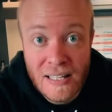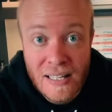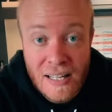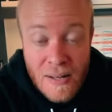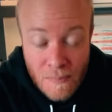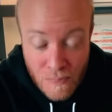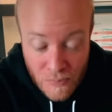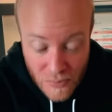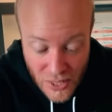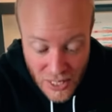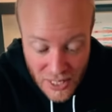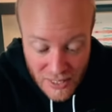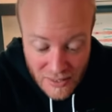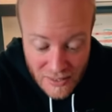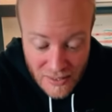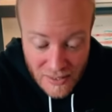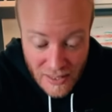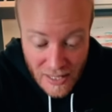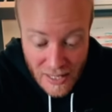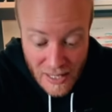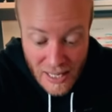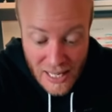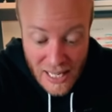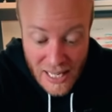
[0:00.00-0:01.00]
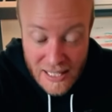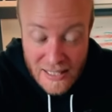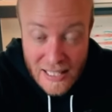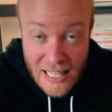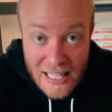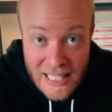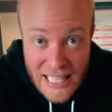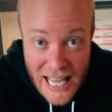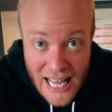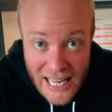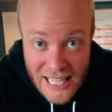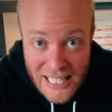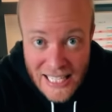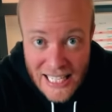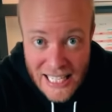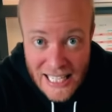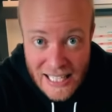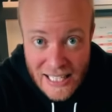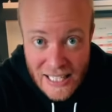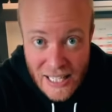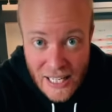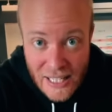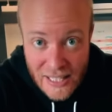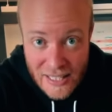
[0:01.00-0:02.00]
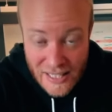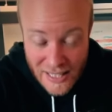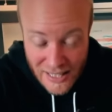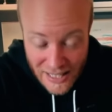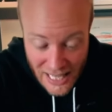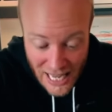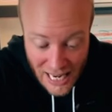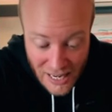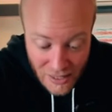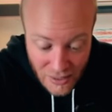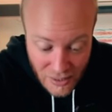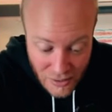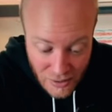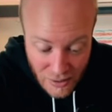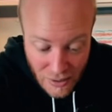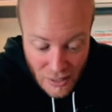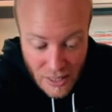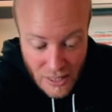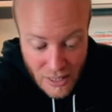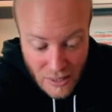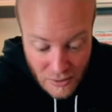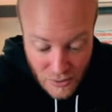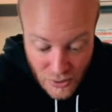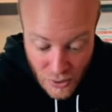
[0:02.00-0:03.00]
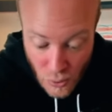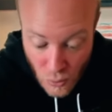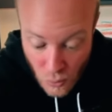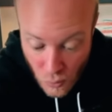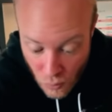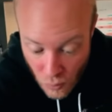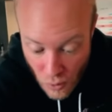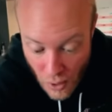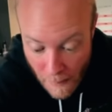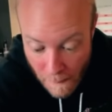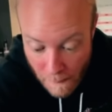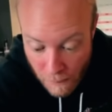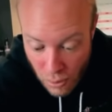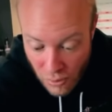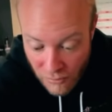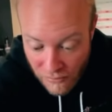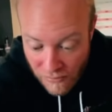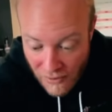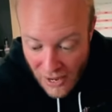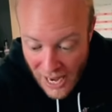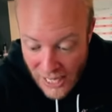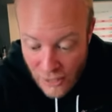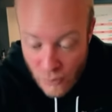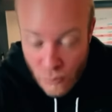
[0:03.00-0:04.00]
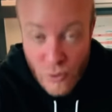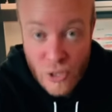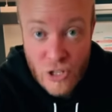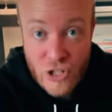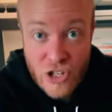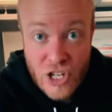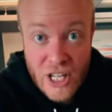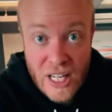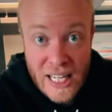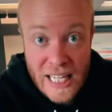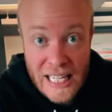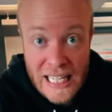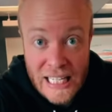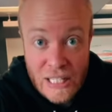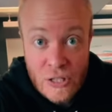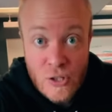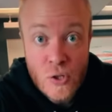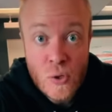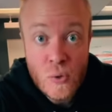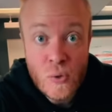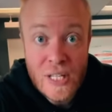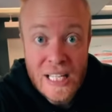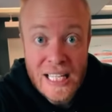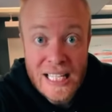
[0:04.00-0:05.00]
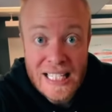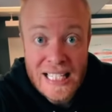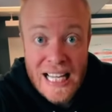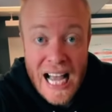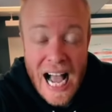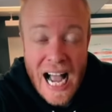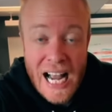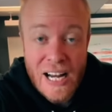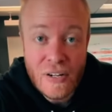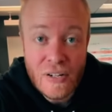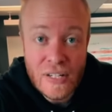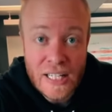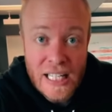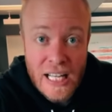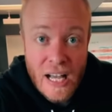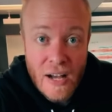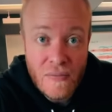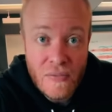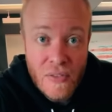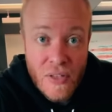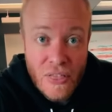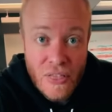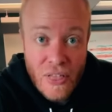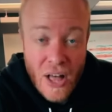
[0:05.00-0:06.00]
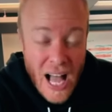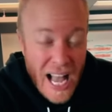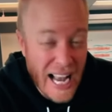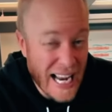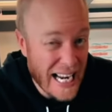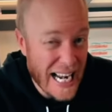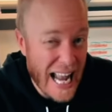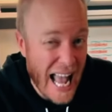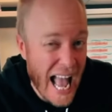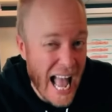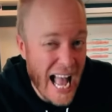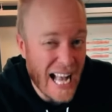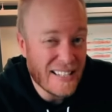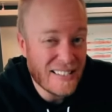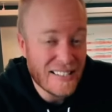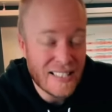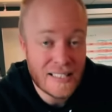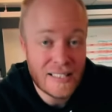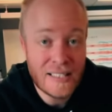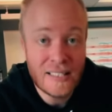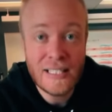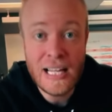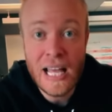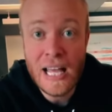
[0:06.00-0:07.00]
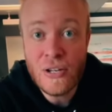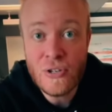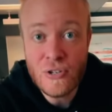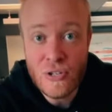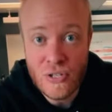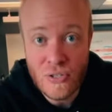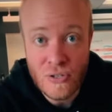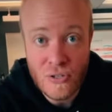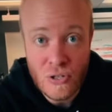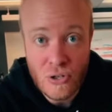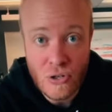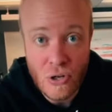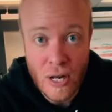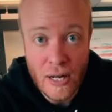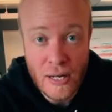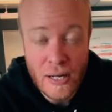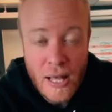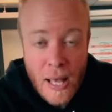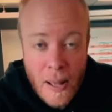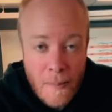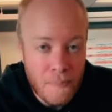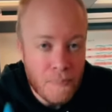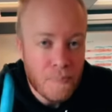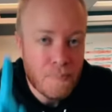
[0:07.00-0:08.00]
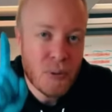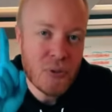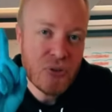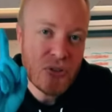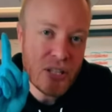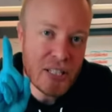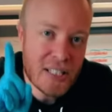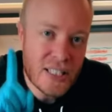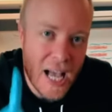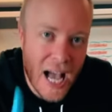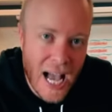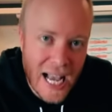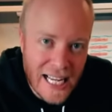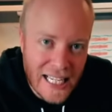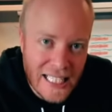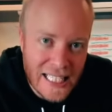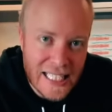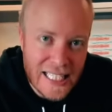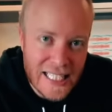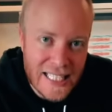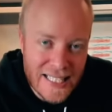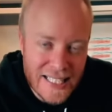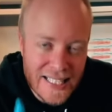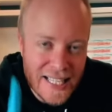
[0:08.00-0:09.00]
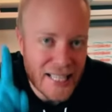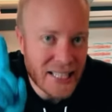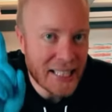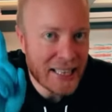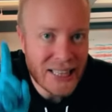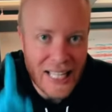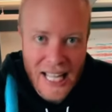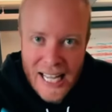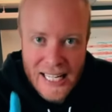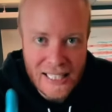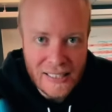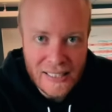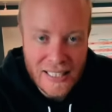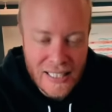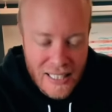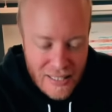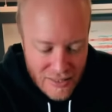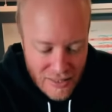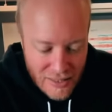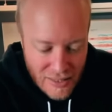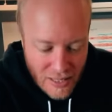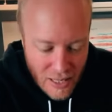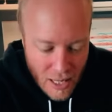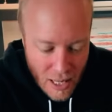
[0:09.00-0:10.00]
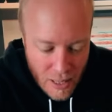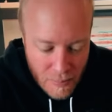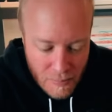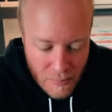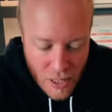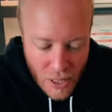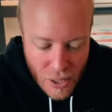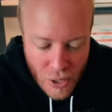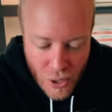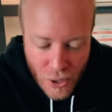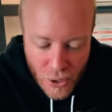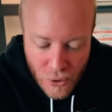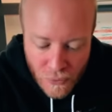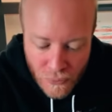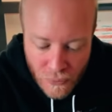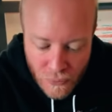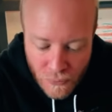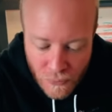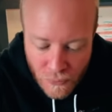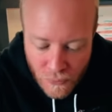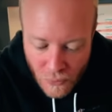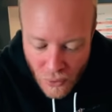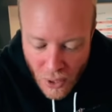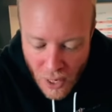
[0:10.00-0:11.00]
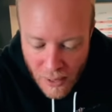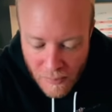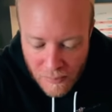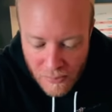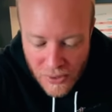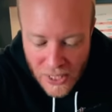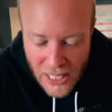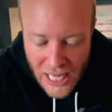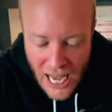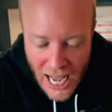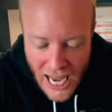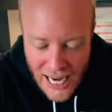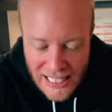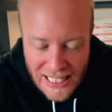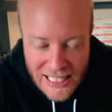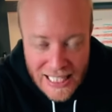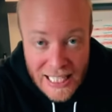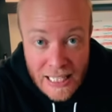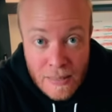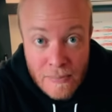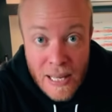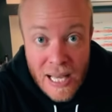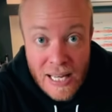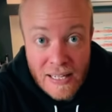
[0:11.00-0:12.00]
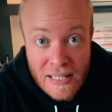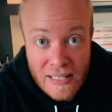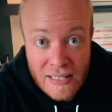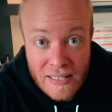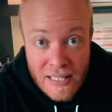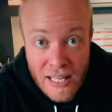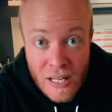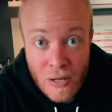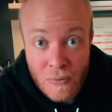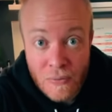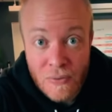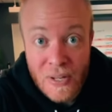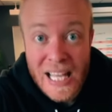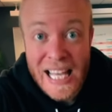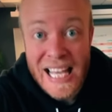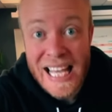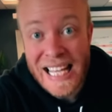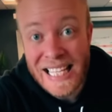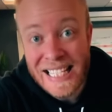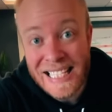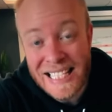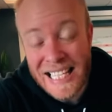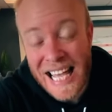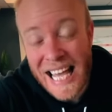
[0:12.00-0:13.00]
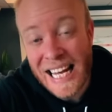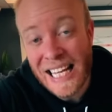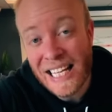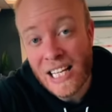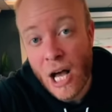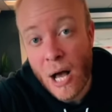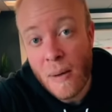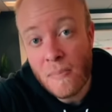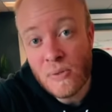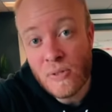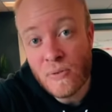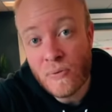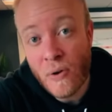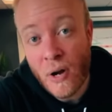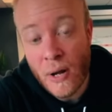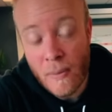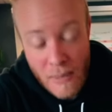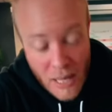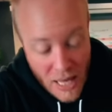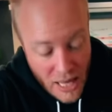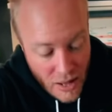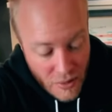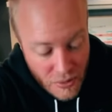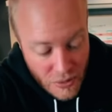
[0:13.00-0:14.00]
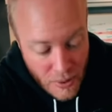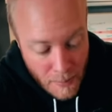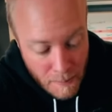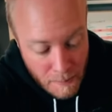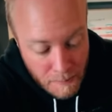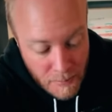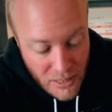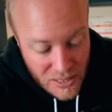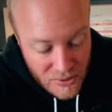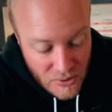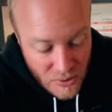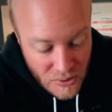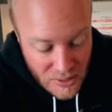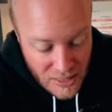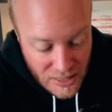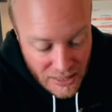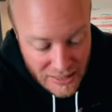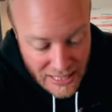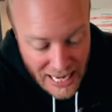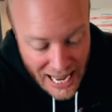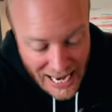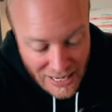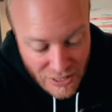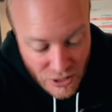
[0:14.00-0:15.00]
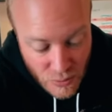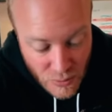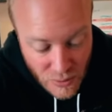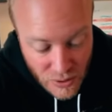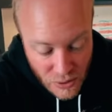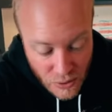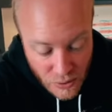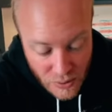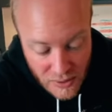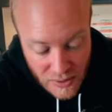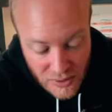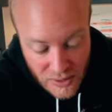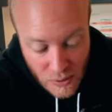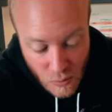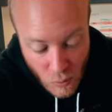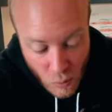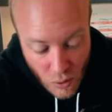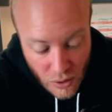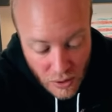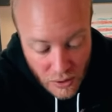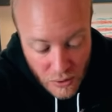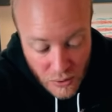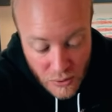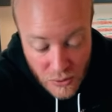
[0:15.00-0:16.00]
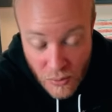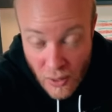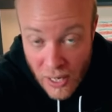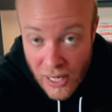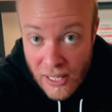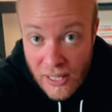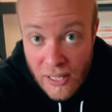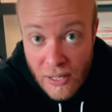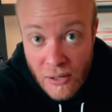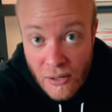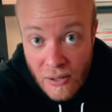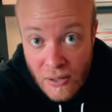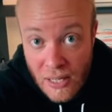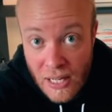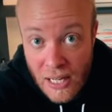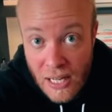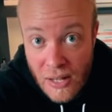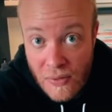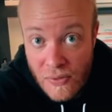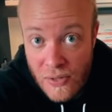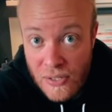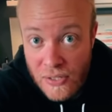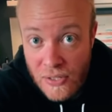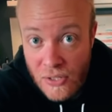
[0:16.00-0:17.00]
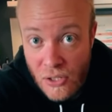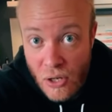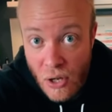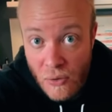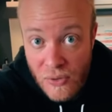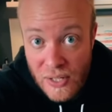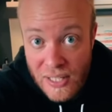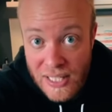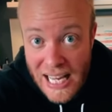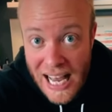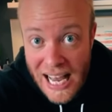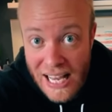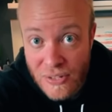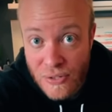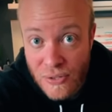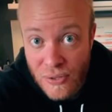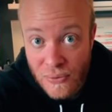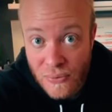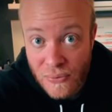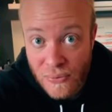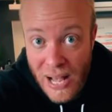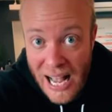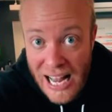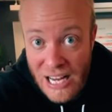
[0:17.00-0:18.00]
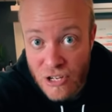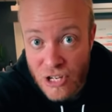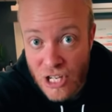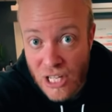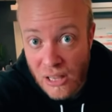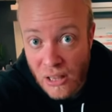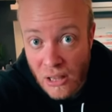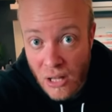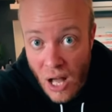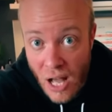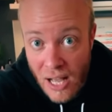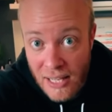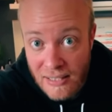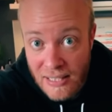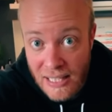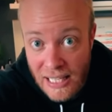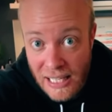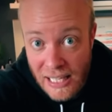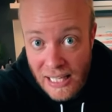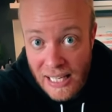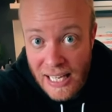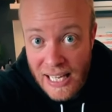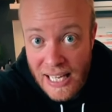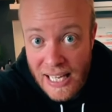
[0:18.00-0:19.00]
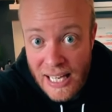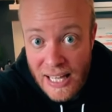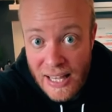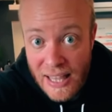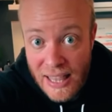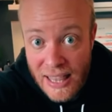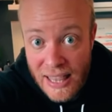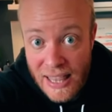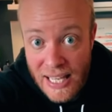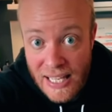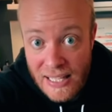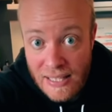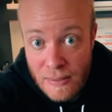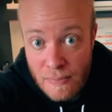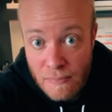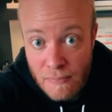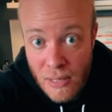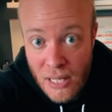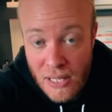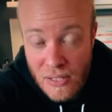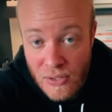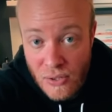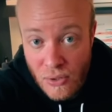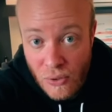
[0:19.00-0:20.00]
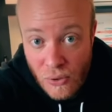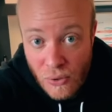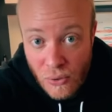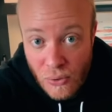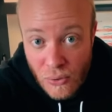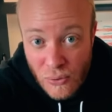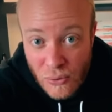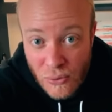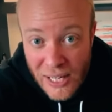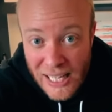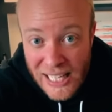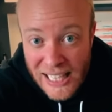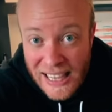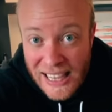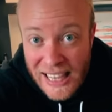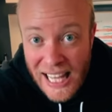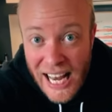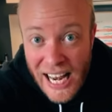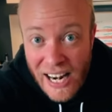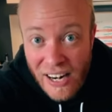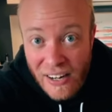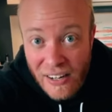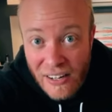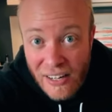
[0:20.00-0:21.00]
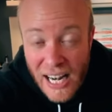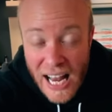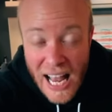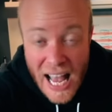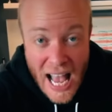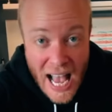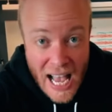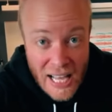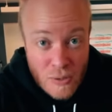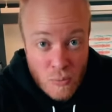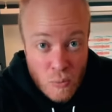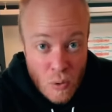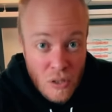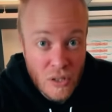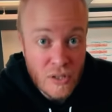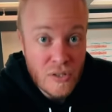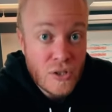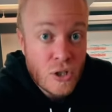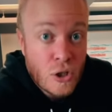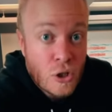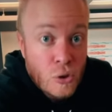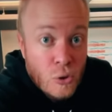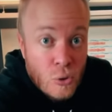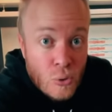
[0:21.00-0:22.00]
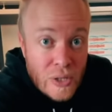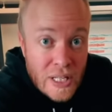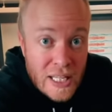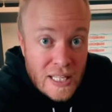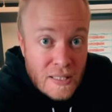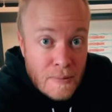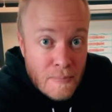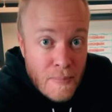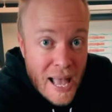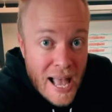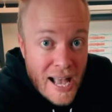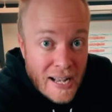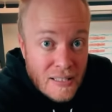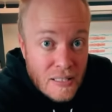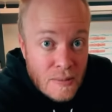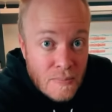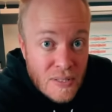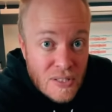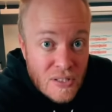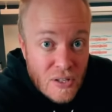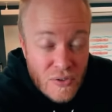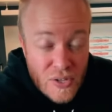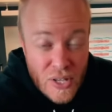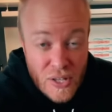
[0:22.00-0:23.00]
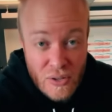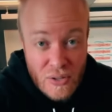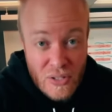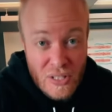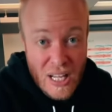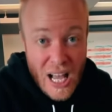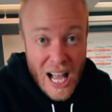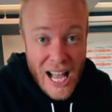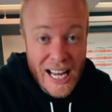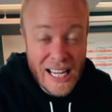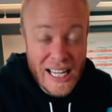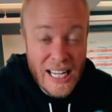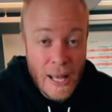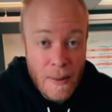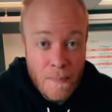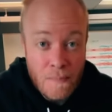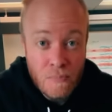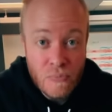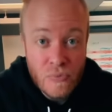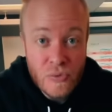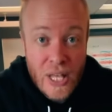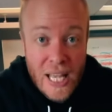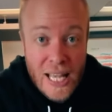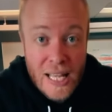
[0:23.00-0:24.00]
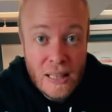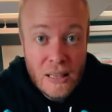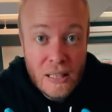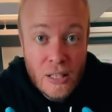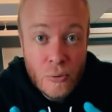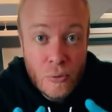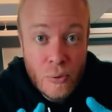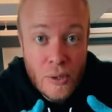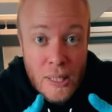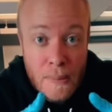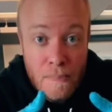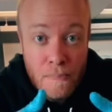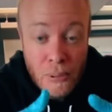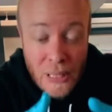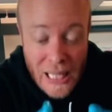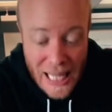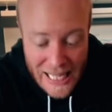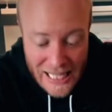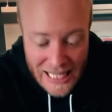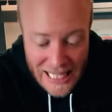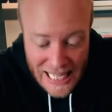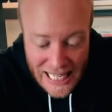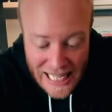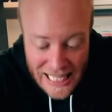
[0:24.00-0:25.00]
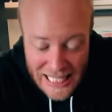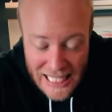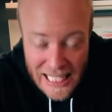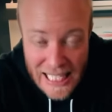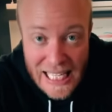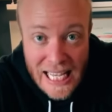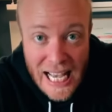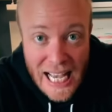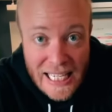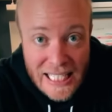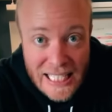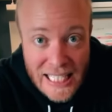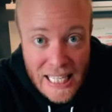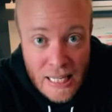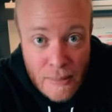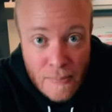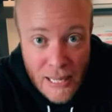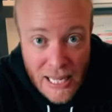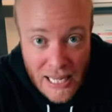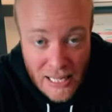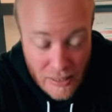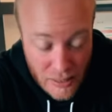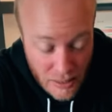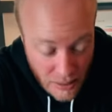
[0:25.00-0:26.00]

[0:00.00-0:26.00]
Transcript: This is a tendon. It's there to provide rigidity to the entirety of the thigh. It acts as a tension strut. But the tightness likely doesn't come from the IT band itself. Instead, it comes from the muscles that attach to it. And see one of those right here. This is called the tensor fasciae lati. This muscle right there, as well as the gluteus maximus on the other side, they literally blend into the IT band.